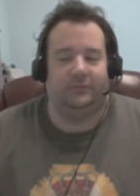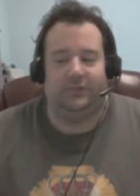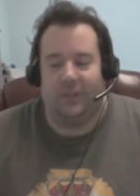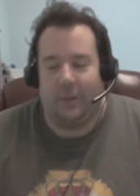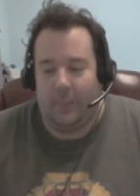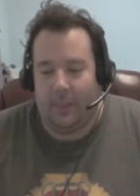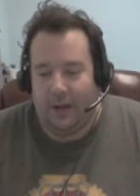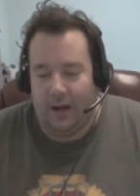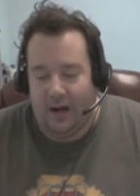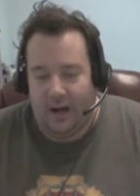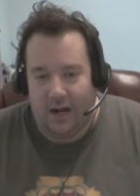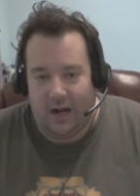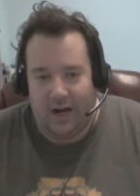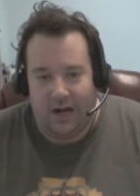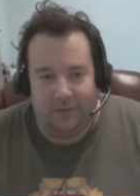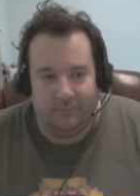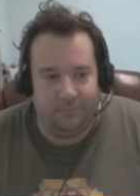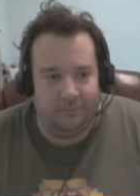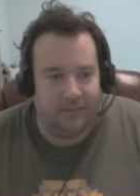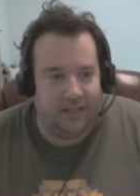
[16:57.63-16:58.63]

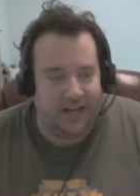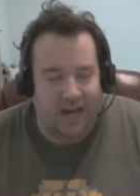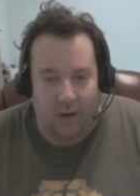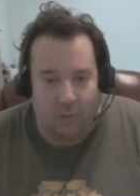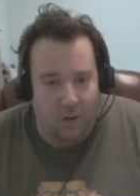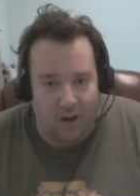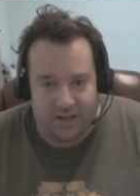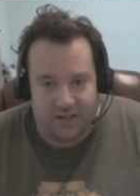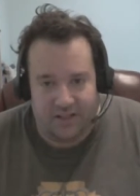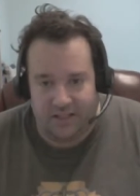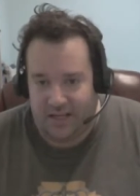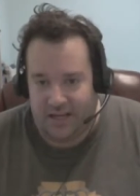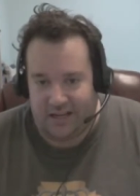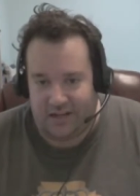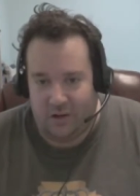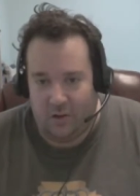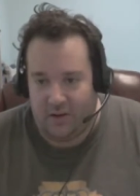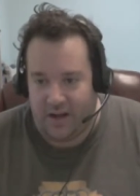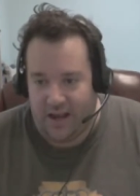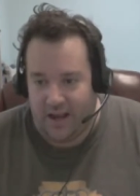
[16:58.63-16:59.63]
I wanted to get
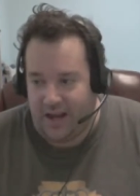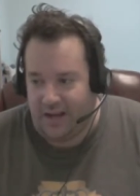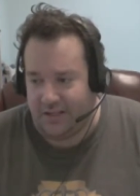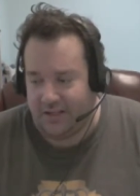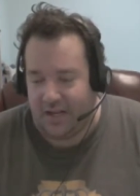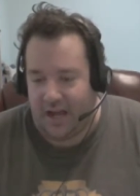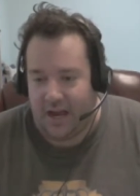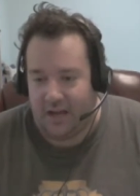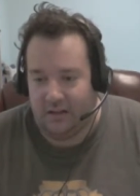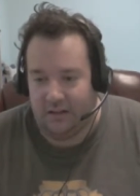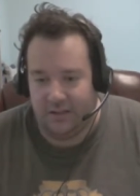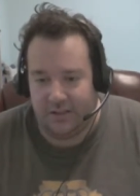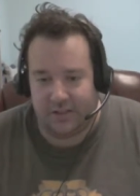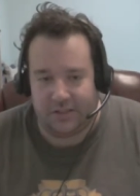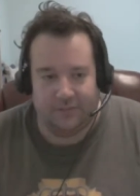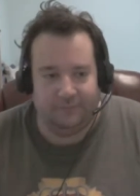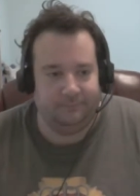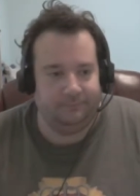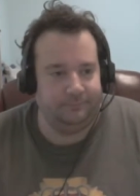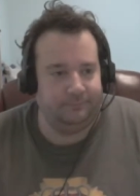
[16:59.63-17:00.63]
Conan
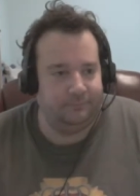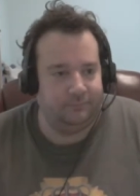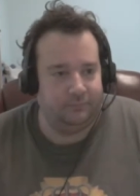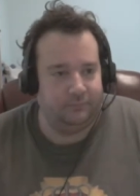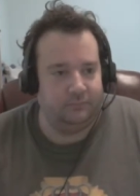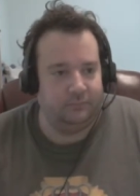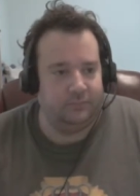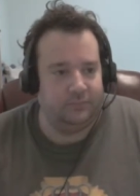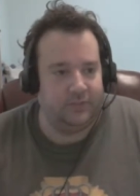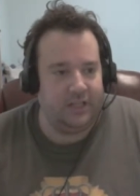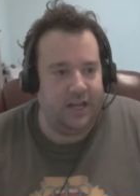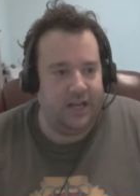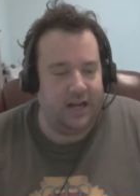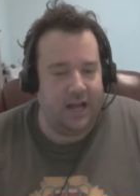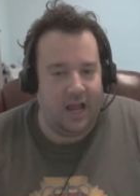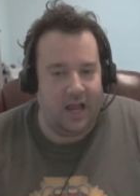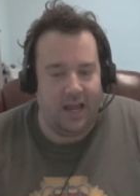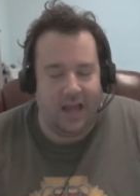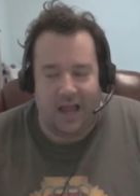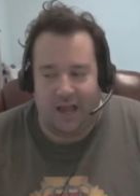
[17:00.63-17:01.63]
Exiles, and
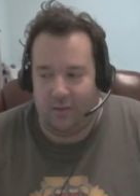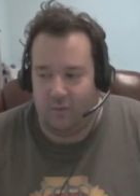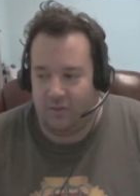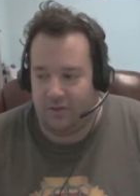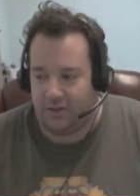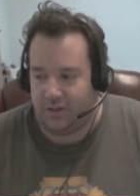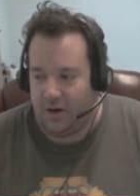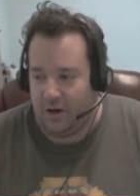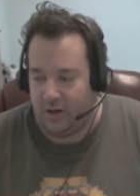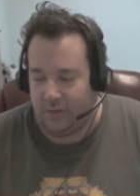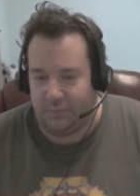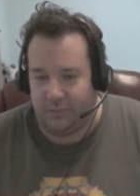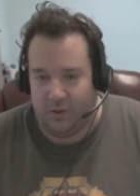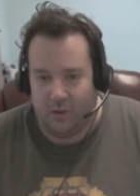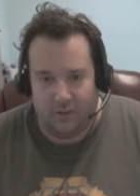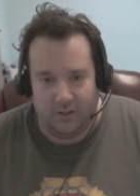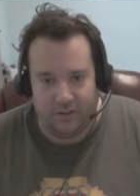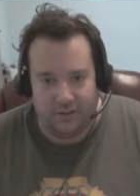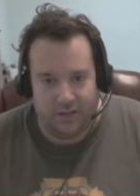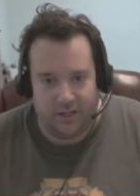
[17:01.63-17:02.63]
I was
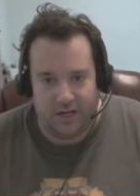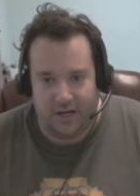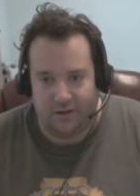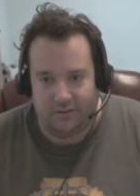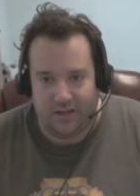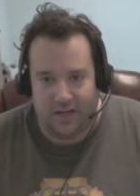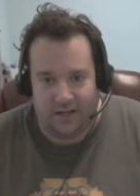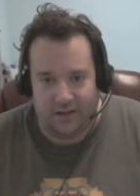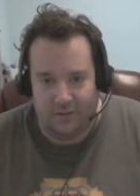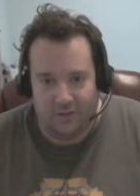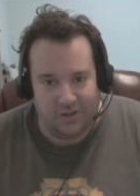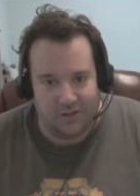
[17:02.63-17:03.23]
heartbroken to hear that it uses De